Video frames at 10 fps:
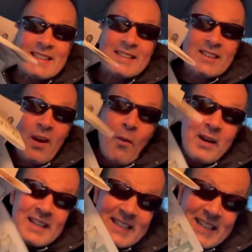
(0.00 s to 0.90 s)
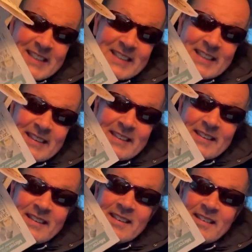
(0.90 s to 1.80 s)
you know what this is?
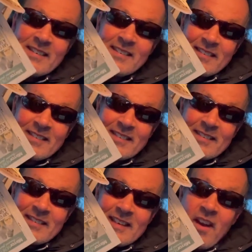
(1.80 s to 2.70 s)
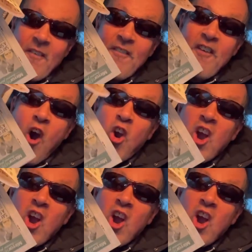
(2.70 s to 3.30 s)
The fog.